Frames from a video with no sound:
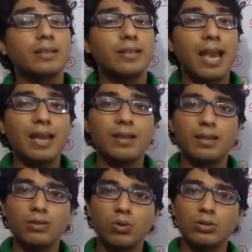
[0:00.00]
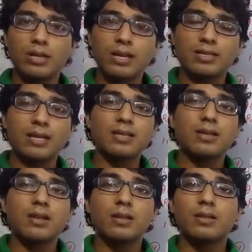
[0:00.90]
then in those
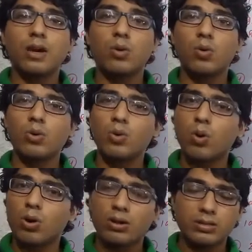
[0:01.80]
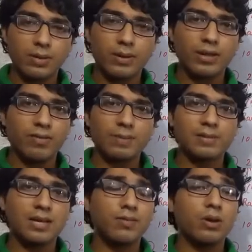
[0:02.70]
cases the OYO or some other
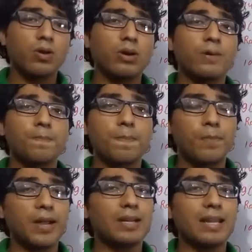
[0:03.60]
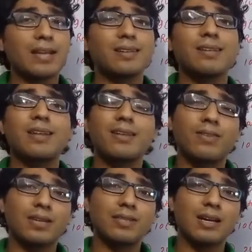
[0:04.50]
website will not pay the tax under
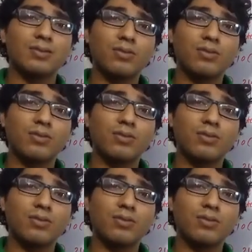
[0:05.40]
reverse charge.